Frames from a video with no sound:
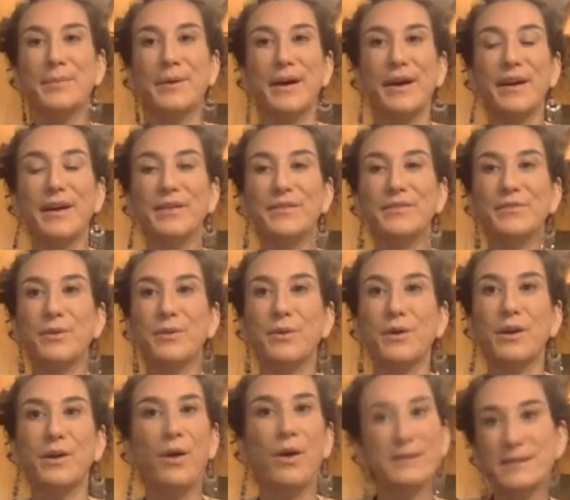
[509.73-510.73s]
but for
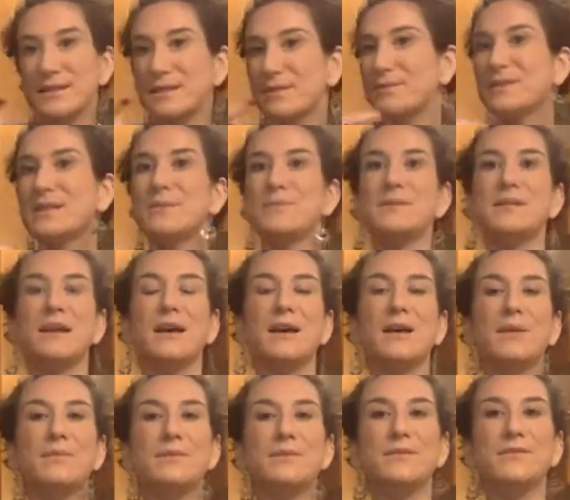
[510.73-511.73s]
autism
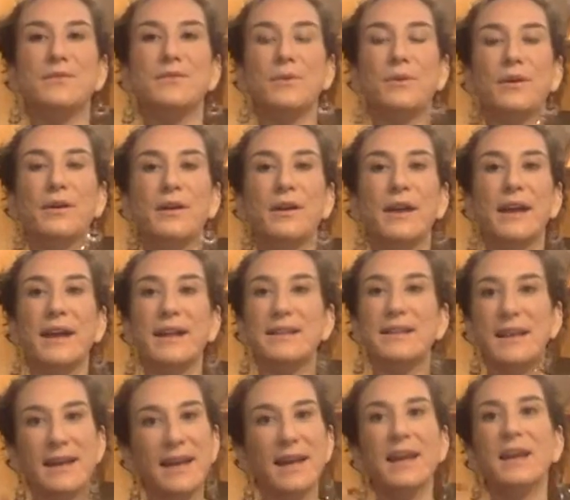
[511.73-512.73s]
symptoms, for
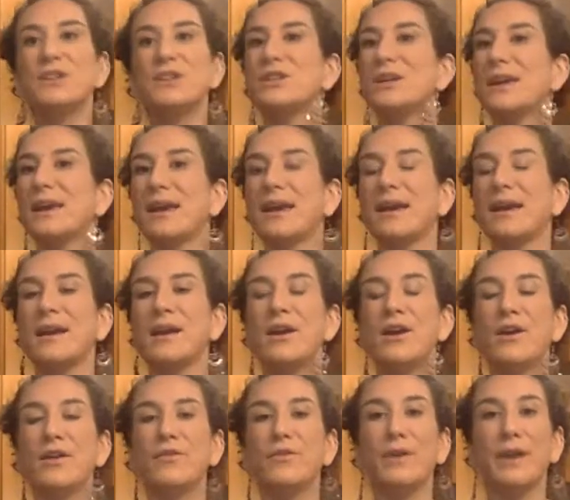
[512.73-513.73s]
anti-aging,
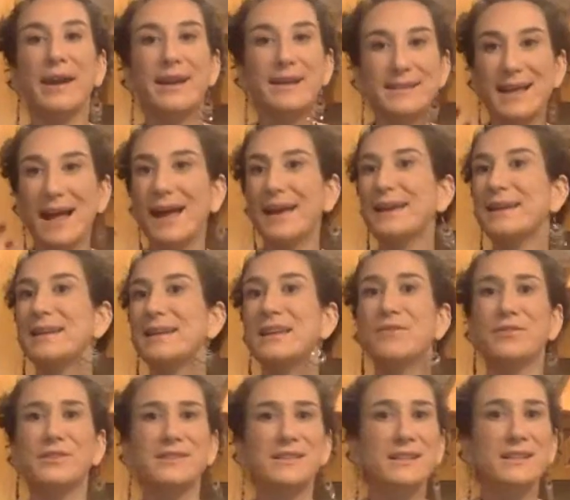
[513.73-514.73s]
for anxiety,
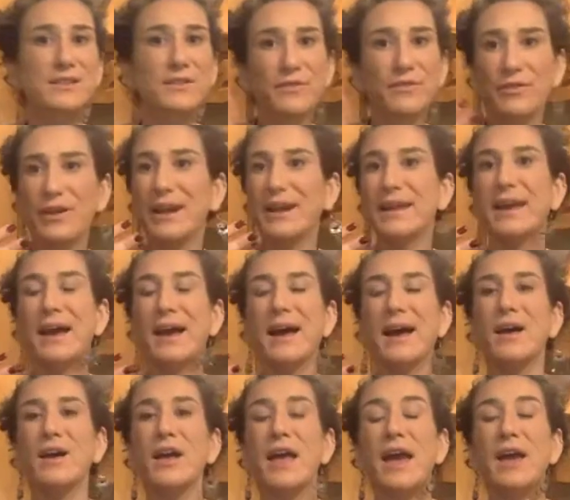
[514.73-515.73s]
for schizophrenia,
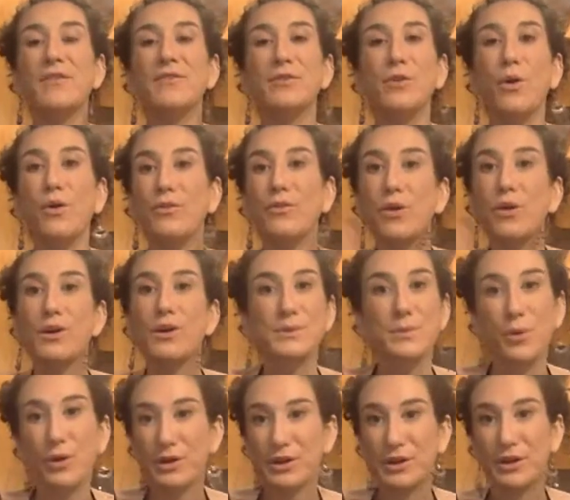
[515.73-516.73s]
and for overall
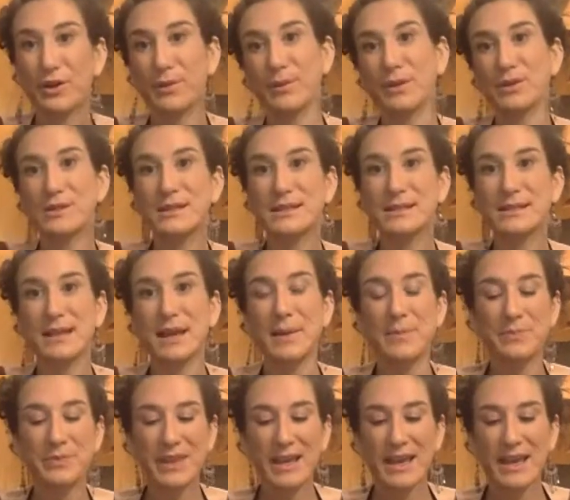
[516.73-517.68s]
supporting your immune system.